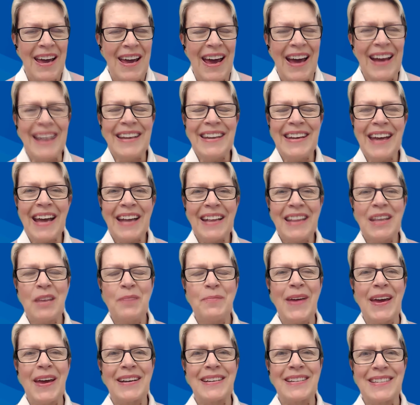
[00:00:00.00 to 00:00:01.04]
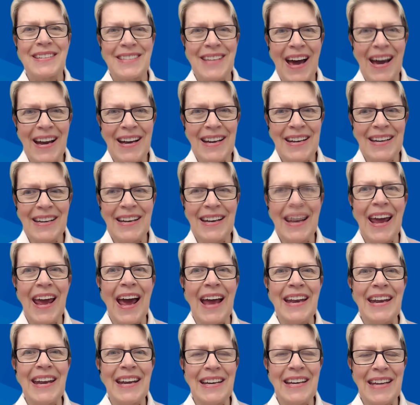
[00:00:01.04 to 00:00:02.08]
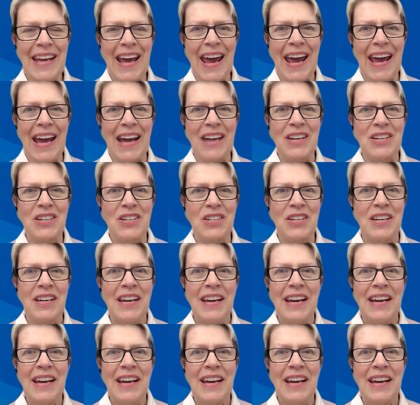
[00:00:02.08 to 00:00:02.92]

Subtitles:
and get them excited and engaged?